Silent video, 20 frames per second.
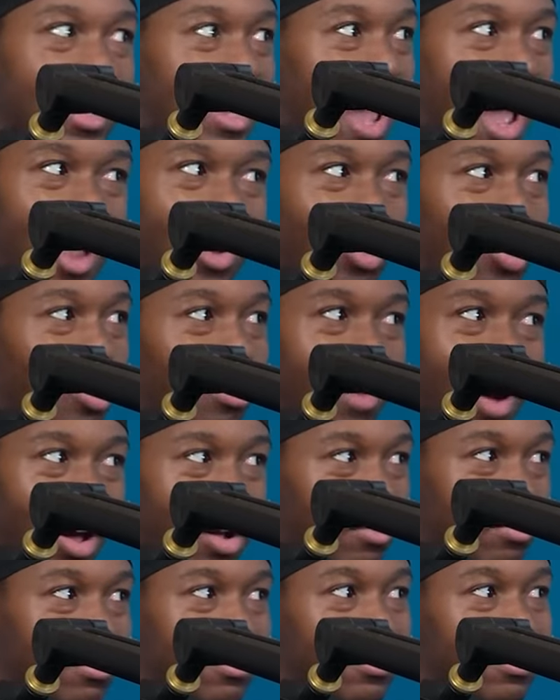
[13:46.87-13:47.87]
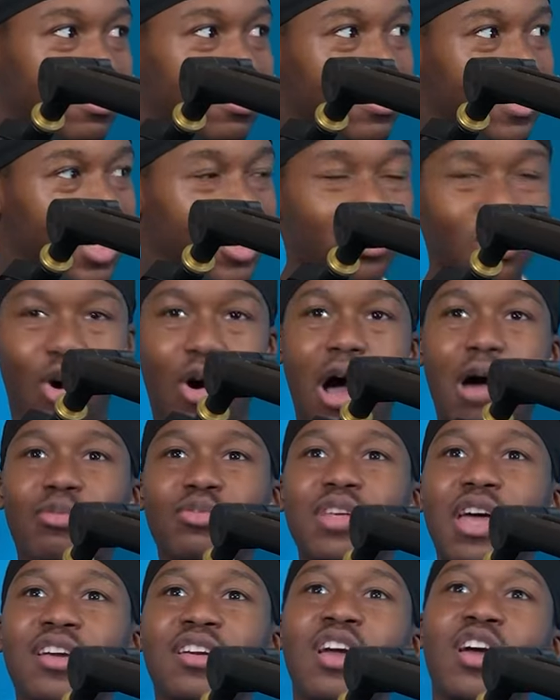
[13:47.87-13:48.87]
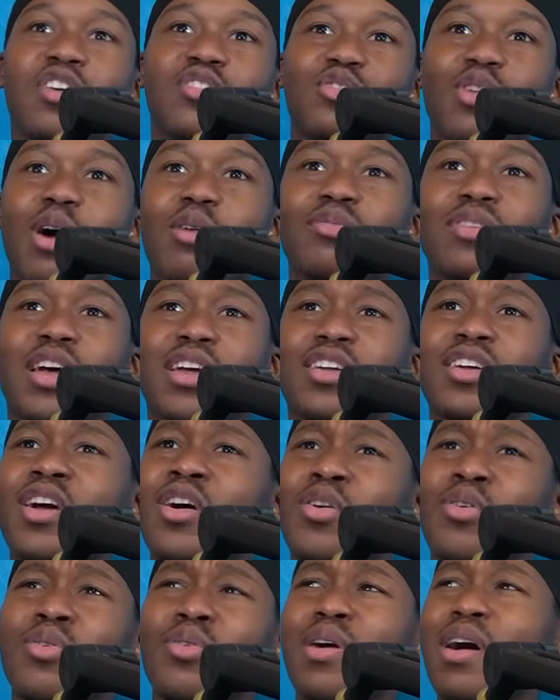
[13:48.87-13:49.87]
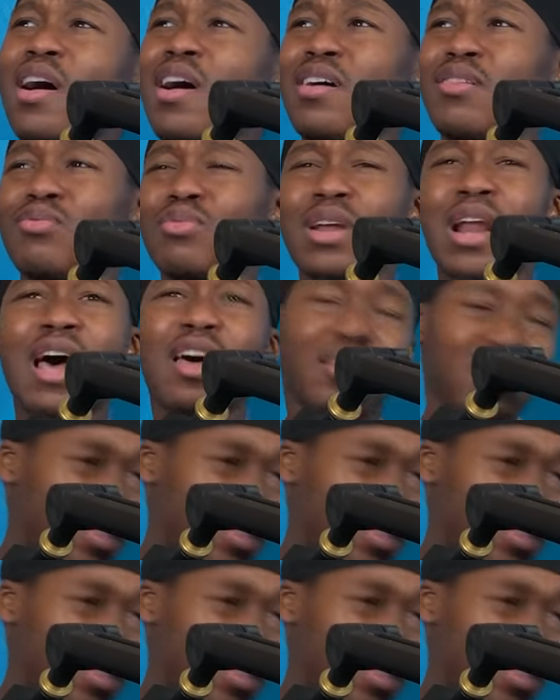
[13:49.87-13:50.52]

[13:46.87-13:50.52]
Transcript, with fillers: that I knew about him. So that's I was like, so I was like, yo, when I